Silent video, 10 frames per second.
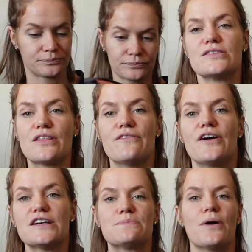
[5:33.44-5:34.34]
So the
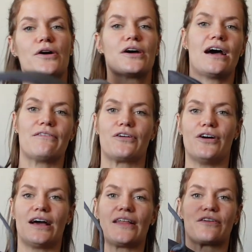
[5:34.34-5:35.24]
first pocket I've
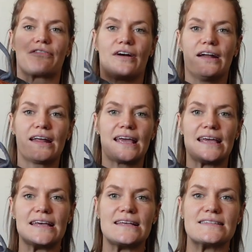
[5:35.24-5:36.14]
got at the front
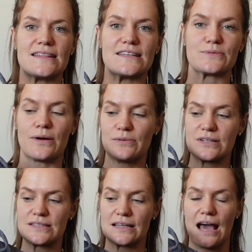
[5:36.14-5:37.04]
is this one, which
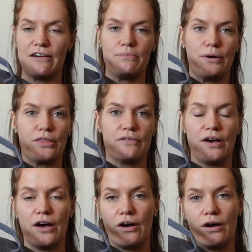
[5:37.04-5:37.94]
is going to have both of
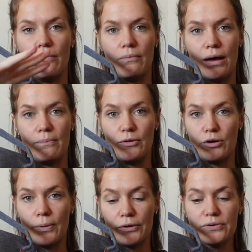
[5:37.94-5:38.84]
her
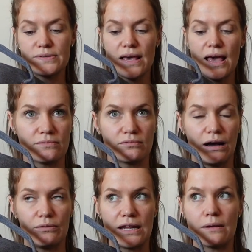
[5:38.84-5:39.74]
milk bottles.
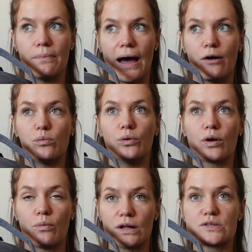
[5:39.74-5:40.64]
I'll need to buy water
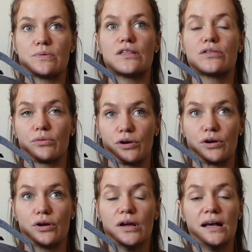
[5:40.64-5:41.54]
once we're
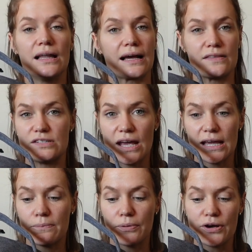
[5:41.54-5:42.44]
through like the
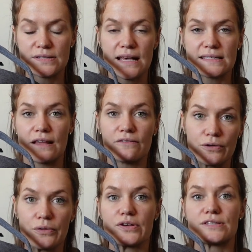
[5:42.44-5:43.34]
check-in process and
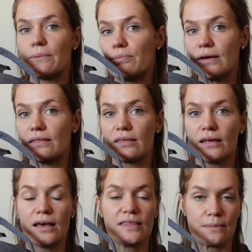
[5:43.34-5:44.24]
fill those up with
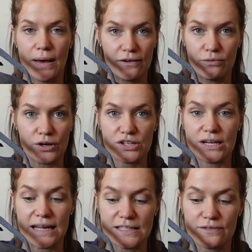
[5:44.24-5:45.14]
the amount of water she
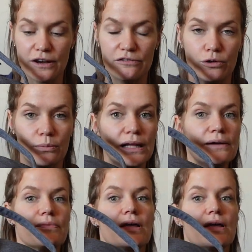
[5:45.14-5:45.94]
needs for her formula.